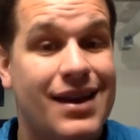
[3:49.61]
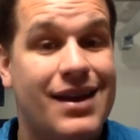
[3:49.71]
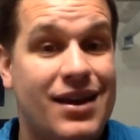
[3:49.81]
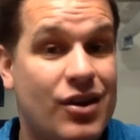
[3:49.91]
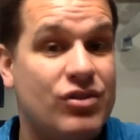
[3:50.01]

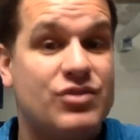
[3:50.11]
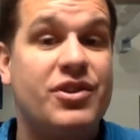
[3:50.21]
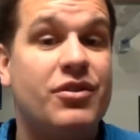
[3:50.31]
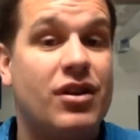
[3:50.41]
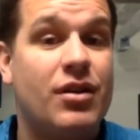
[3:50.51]
here's when
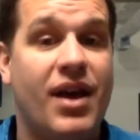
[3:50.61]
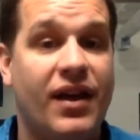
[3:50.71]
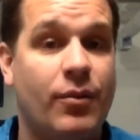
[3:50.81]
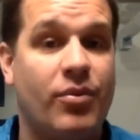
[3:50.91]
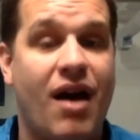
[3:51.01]
you're going to make
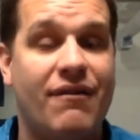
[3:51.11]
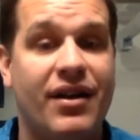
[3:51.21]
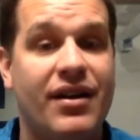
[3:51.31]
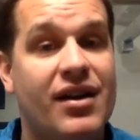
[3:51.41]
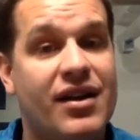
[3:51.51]
the
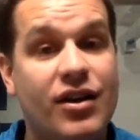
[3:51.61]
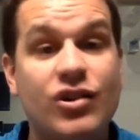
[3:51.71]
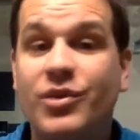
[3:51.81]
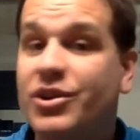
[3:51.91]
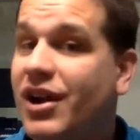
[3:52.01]
profit, here's
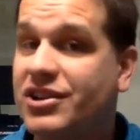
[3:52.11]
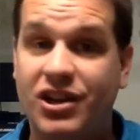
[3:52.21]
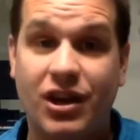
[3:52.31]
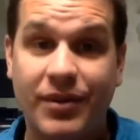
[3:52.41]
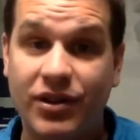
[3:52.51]
when you're actually
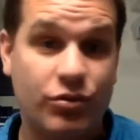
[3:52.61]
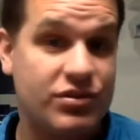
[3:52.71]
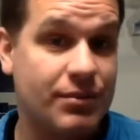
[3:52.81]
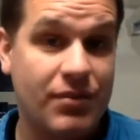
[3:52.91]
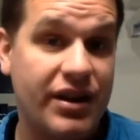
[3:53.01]
going to be
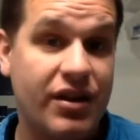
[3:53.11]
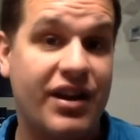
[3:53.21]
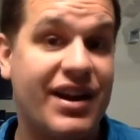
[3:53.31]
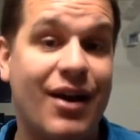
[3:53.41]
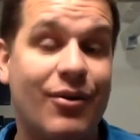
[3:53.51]
losing money on
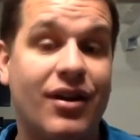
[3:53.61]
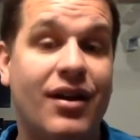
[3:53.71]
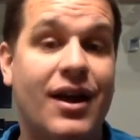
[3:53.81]
an hour,